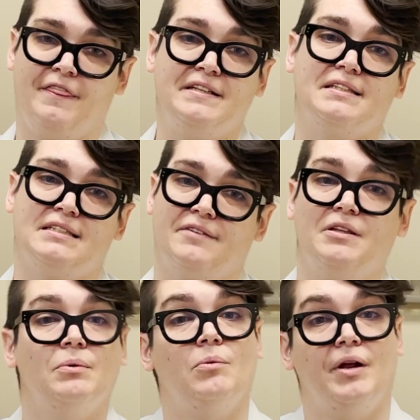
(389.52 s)
This is stuff
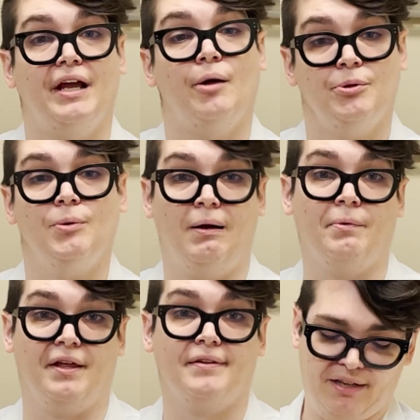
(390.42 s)
that we want to help you out
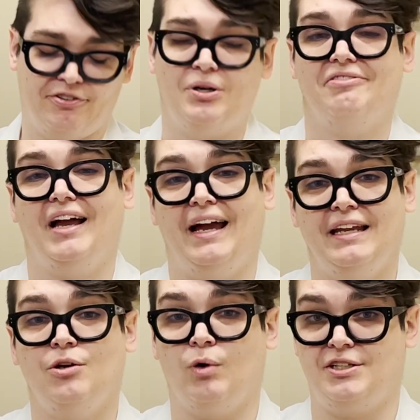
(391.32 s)
with. If you have
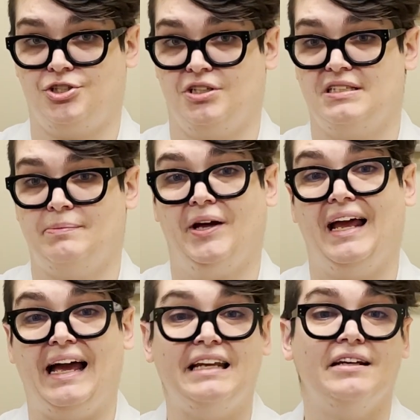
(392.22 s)
any questions about
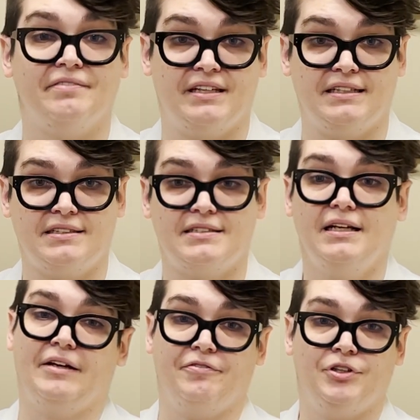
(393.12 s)
any of this,
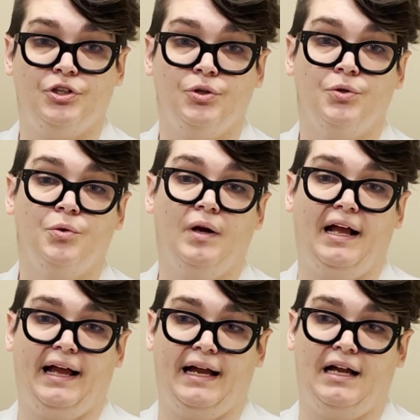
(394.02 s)
if you
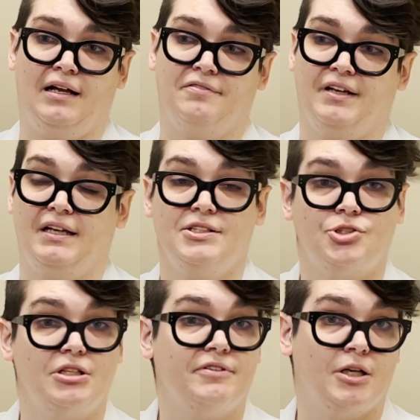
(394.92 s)
have a
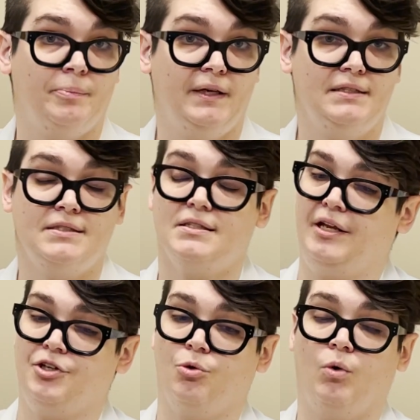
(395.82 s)
history of herpes
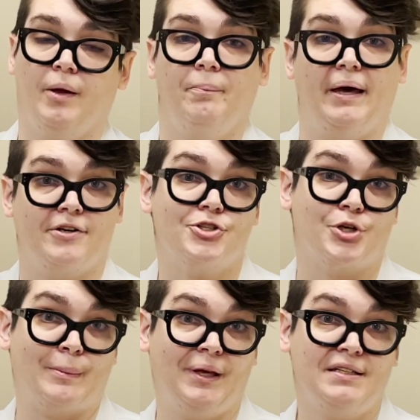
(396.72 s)
and you want better
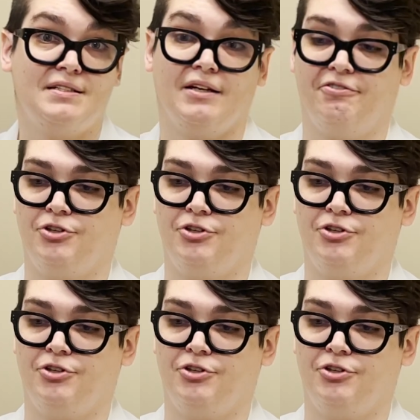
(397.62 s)
treatment, if